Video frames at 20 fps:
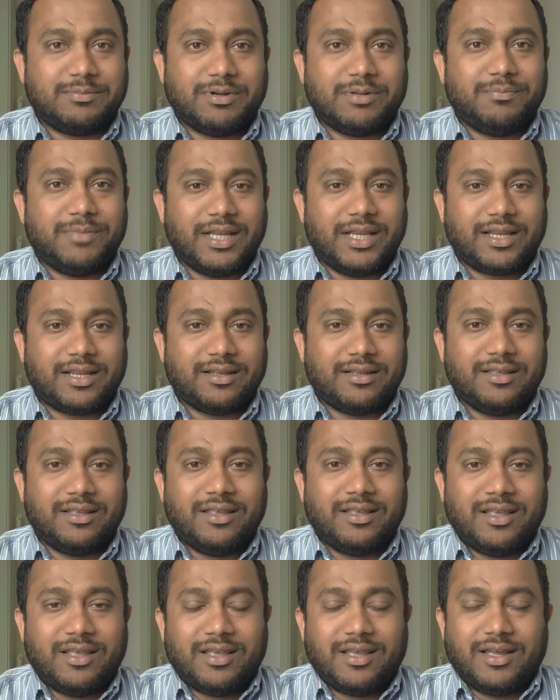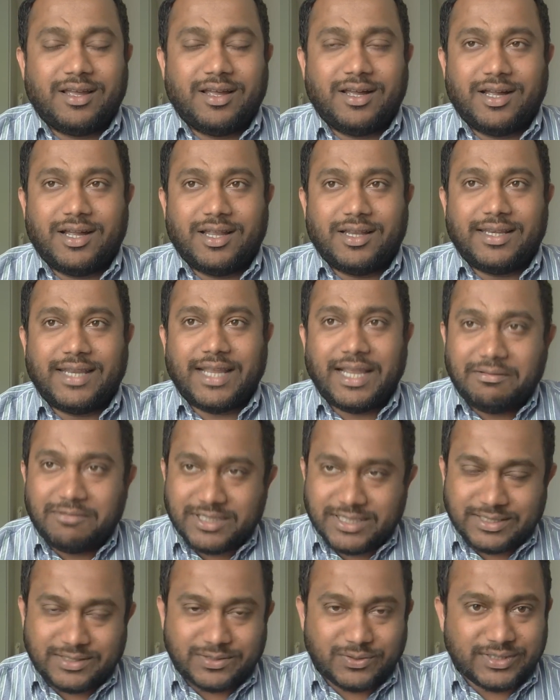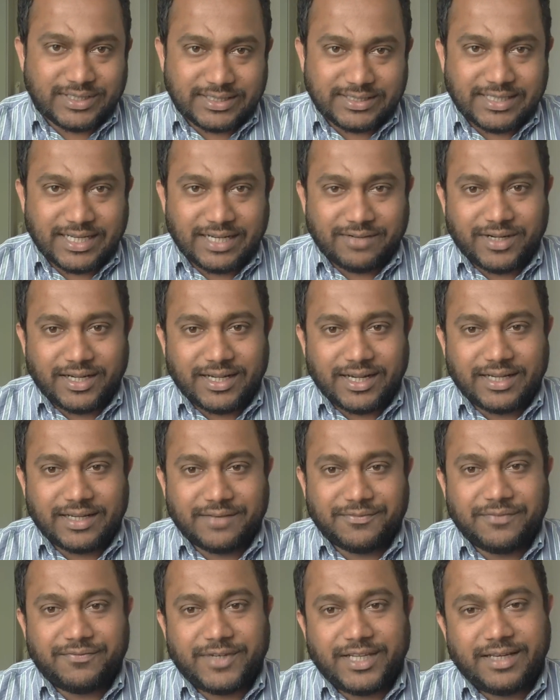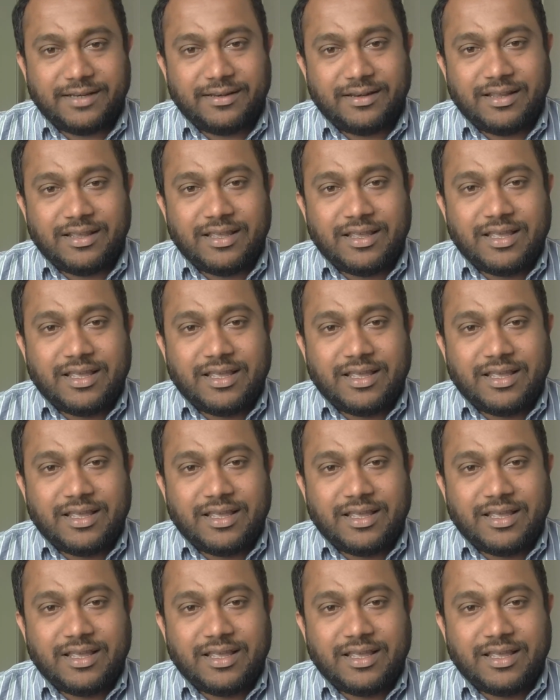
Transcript: Republic Day, which is 26 January 1915.